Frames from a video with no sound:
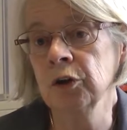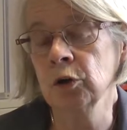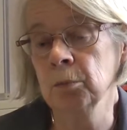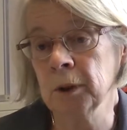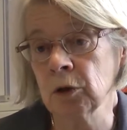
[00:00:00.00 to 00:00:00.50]

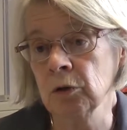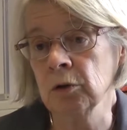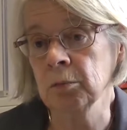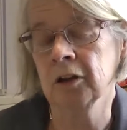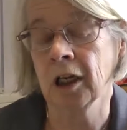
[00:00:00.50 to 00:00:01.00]
new
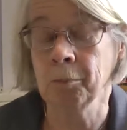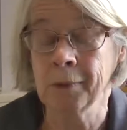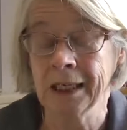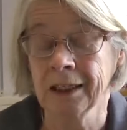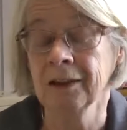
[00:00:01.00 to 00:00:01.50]
build, 10
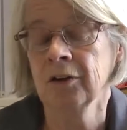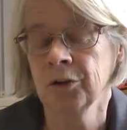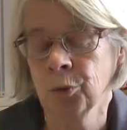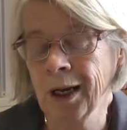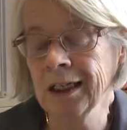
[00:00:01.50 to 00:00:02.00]
million
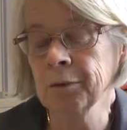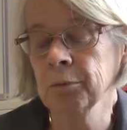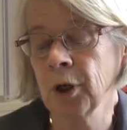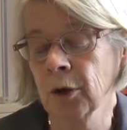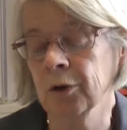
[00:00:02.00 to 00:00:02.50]
dwelling
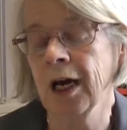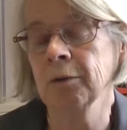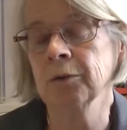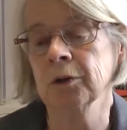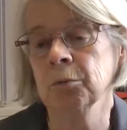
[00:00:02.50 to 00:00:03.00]

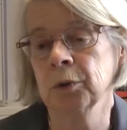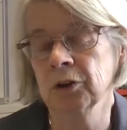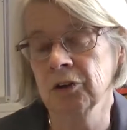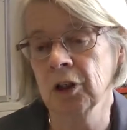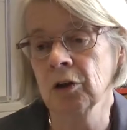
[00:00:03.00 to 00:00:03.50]
programs in
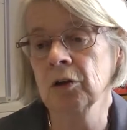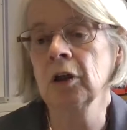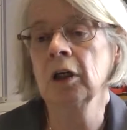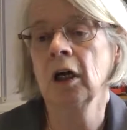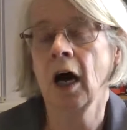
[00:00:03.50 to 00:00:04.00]
Brazil,
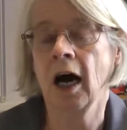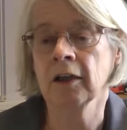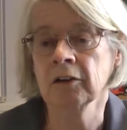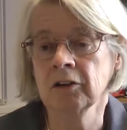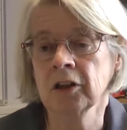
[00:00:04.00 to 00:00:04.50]

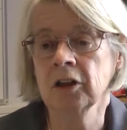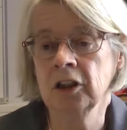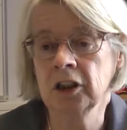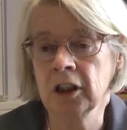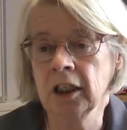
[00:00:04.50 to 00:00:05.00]
others in
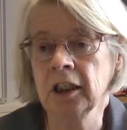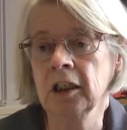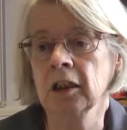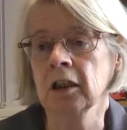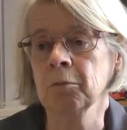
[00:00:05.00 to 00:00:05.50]

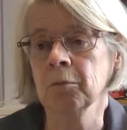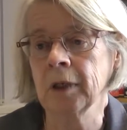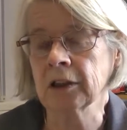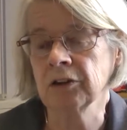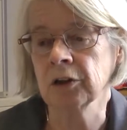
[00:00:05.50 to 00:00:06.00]
Chile and in
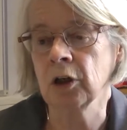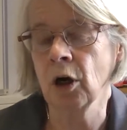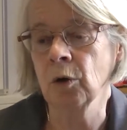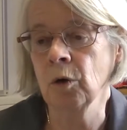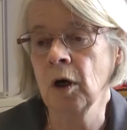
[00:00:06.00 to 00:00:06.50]

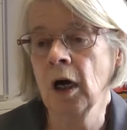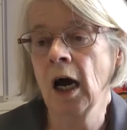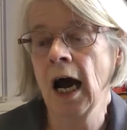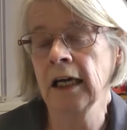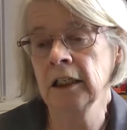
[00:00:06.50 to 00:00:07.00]
Mexico,
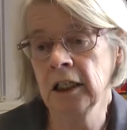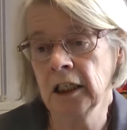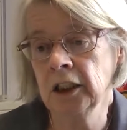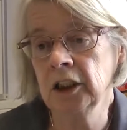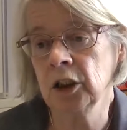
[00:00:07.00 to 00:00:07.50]
and in
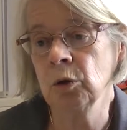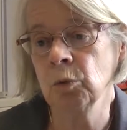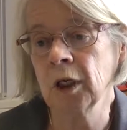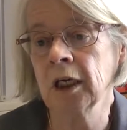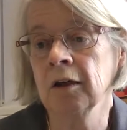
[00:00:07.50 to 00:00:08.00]
Asia
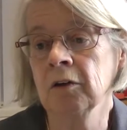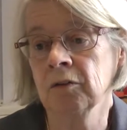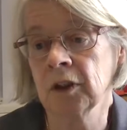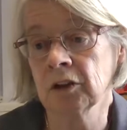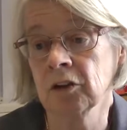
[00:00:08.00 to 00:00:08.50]
where
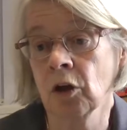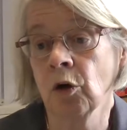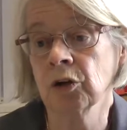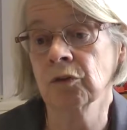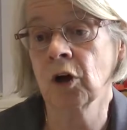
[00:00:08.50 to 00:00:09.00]
there's a
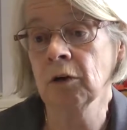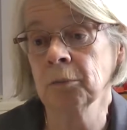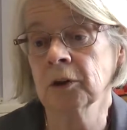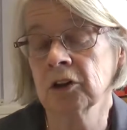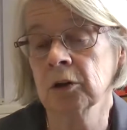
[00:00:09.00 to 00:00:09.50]
lot of
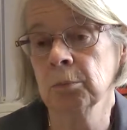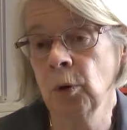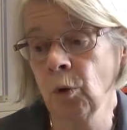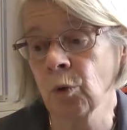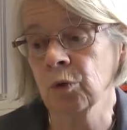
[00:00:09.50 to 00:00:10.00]
government
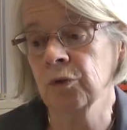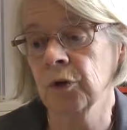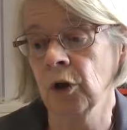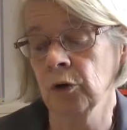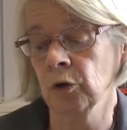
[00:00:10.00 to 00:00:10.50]
support
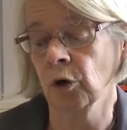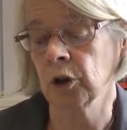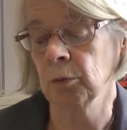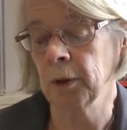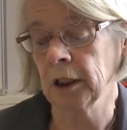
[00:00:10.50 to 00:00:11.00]
for
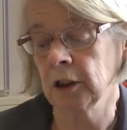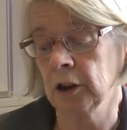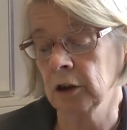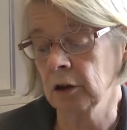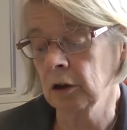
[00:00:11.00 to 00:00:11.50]
owner-occupation.